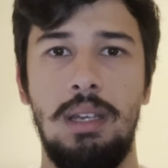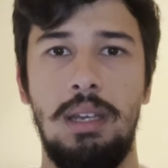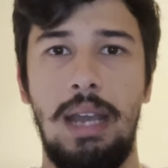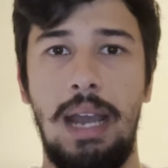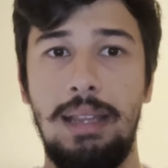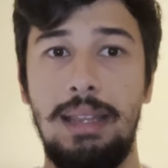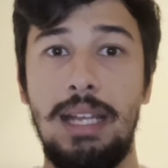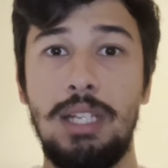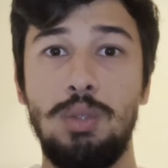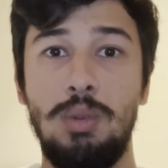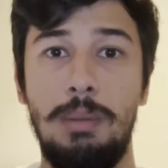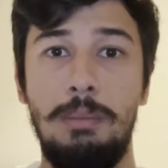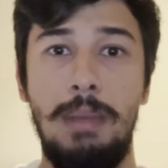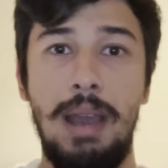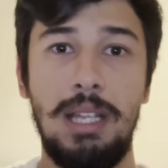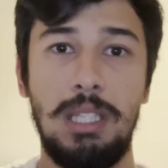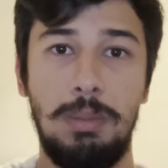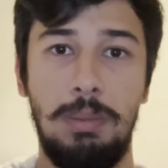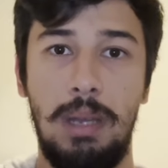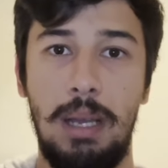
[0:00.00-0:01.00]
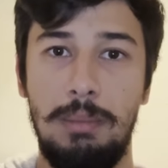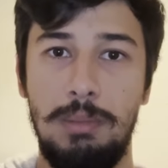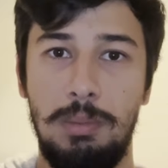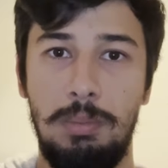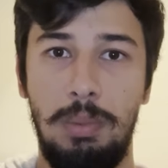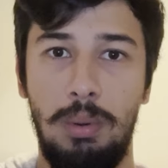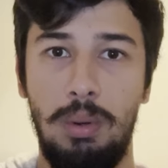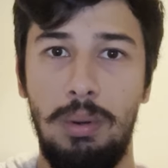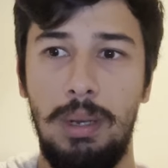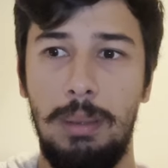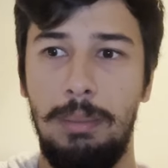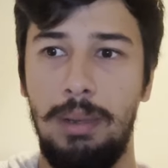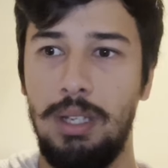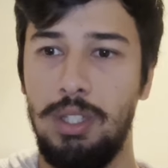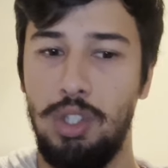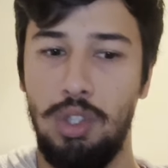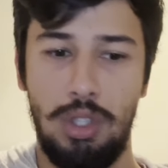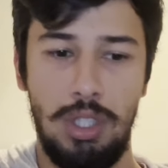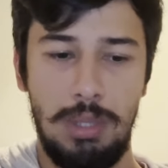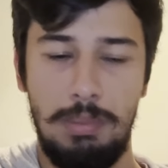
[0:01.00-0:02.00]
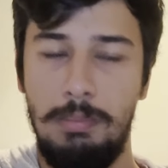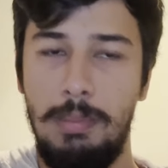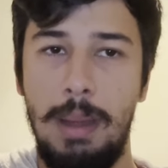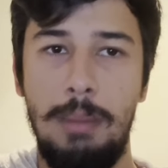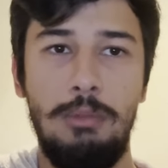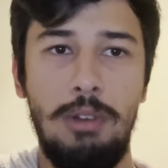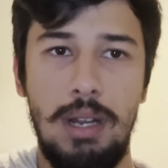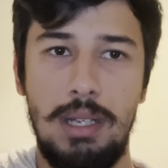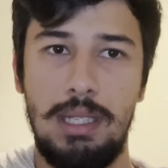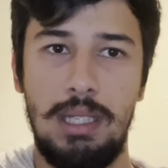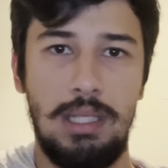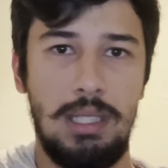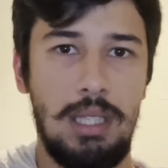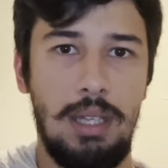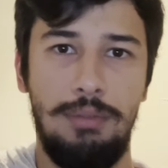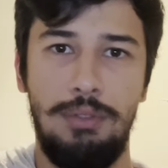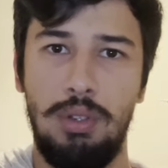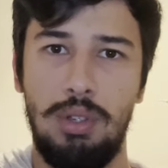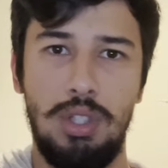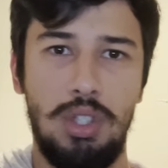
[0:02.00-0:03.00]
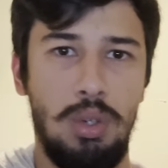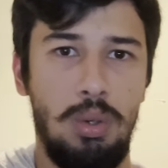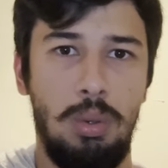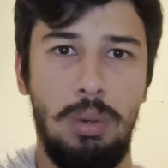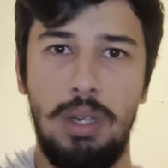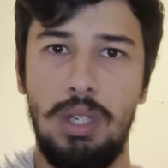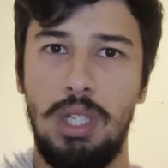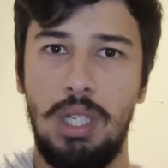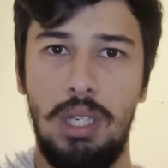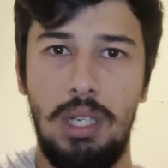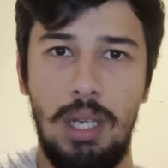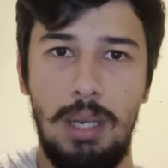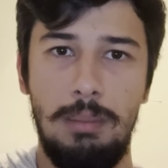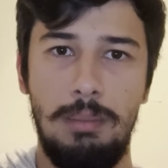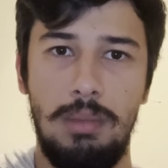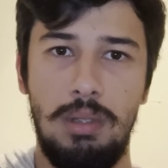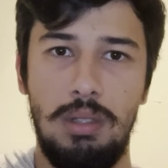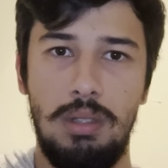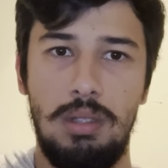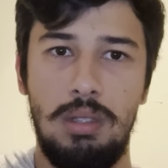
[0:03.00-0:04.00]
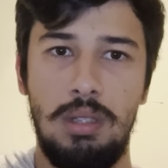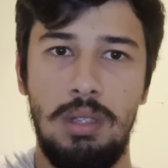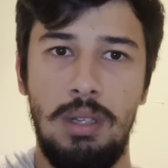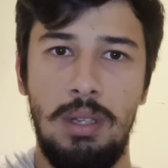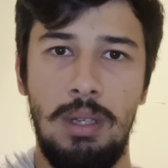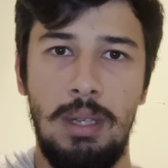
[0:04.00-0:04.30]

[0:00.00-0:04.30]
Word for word: And that's when maths becomes boring because you're just memorizing stuff. You're just crunching numbers.